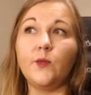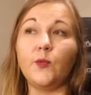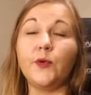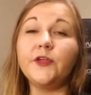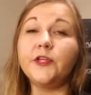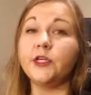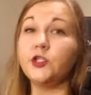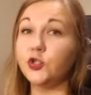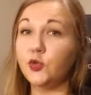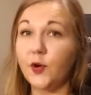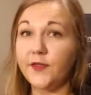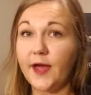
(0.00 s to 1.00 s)
really
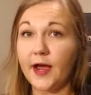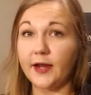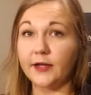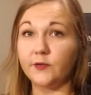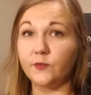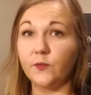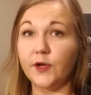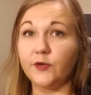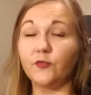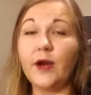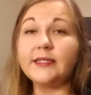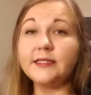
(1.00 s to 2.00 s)
enjoy that and
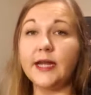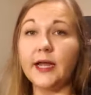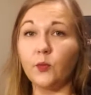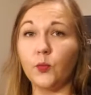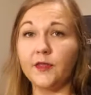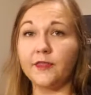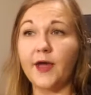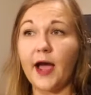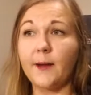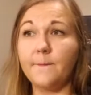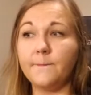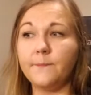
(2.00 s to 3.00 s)
resonate with
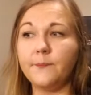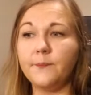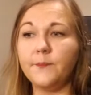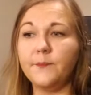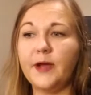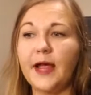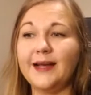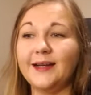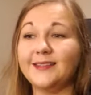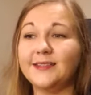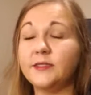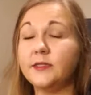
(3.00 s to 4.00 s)
that and
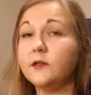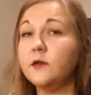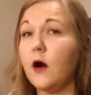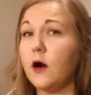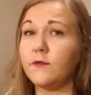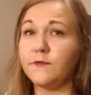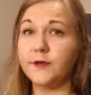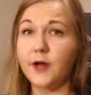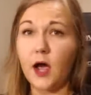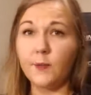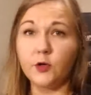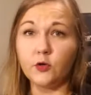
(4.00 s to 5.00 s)
still are
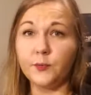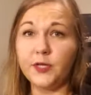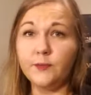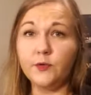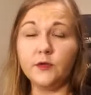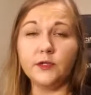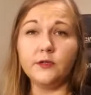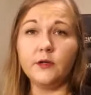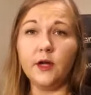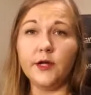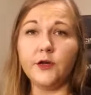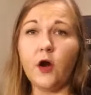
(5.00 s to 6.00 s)
phenomenal people
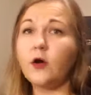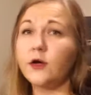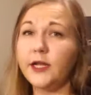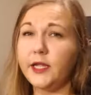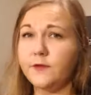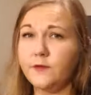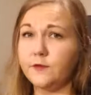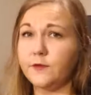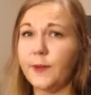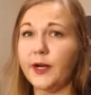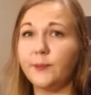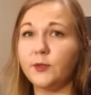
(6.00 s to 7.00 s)
and aren't evil
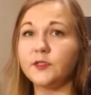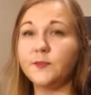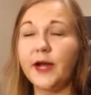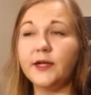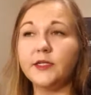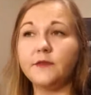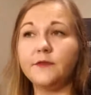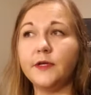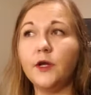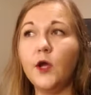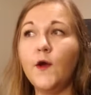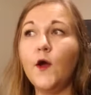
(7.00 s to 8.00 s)
from any perspective
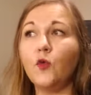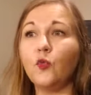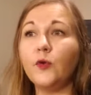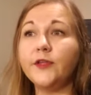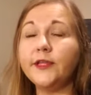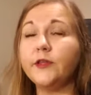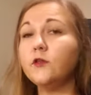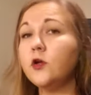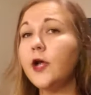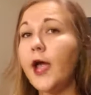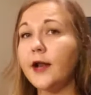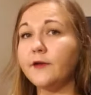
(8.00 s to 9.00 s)
and really
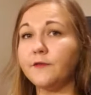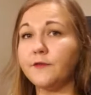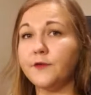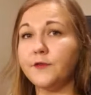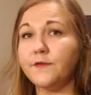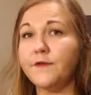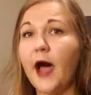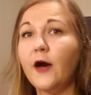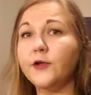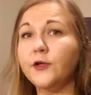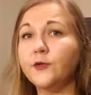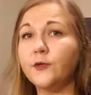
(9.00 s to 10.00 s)
look at it for the
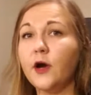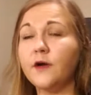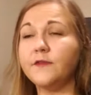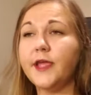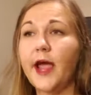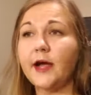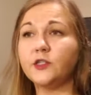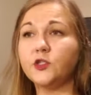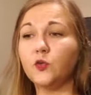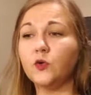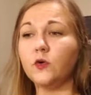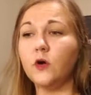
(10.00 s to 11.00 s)
value of the
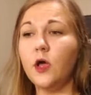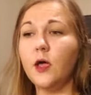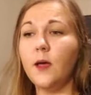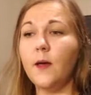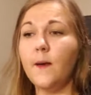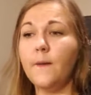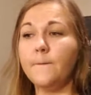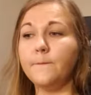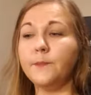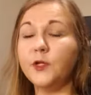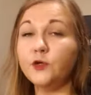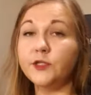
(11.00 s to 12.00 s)
actual
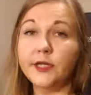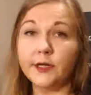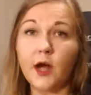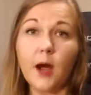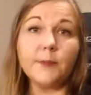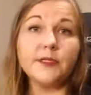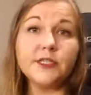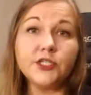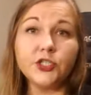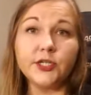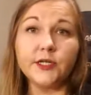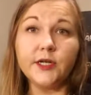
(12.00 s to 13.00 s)
music and
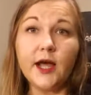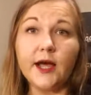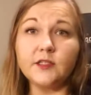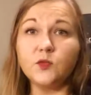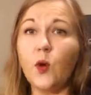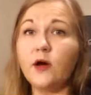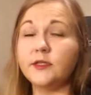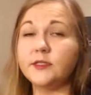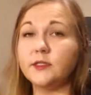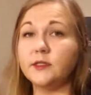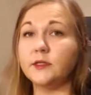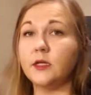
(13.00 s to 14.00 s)
composition as well
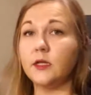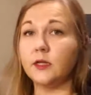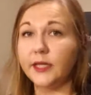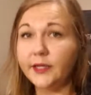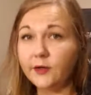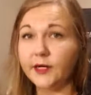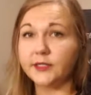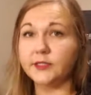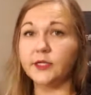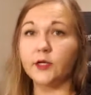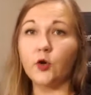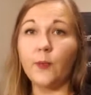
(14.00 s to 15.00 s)
as the
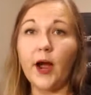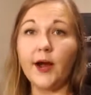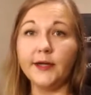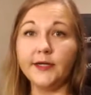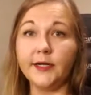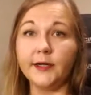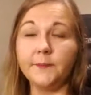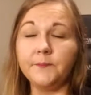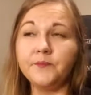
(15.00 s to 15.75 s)
lyrics that go behind it.